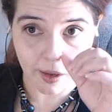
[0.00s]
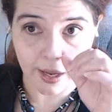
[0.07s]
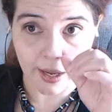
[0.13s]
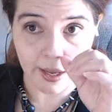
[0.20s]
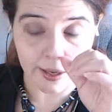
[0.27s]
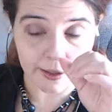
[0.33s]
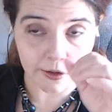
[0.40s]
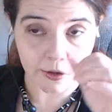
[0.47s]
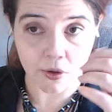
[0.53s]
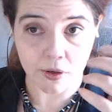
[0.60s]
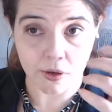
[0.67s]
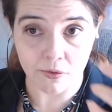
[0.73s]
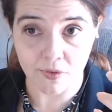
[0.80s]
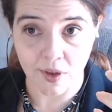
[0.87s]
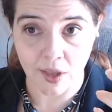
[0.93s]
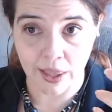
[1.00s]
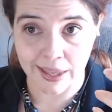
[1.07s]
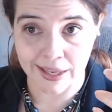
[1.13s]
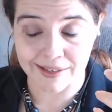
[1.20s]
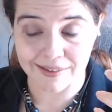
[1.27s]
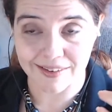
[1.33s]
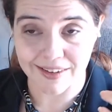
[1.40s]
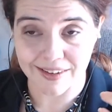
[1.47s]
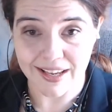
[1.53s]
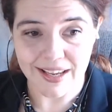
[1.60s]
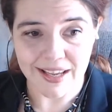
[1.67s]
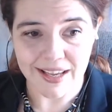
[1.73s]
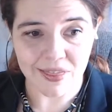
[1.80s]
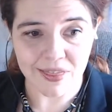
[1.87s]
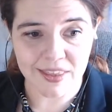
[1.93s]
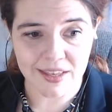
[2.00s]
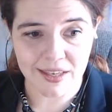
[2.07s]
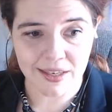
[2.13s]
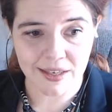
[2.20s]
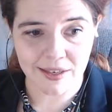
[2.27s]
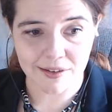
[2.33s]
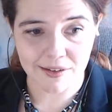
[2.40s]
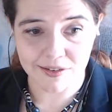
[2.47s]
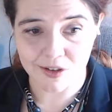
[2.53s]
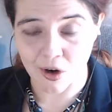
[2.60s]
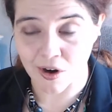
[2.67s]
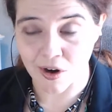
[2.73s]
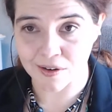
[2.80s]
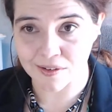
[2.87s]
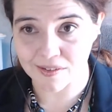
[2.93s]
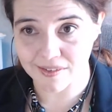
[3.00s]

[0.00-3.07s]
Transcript: you can find the STARS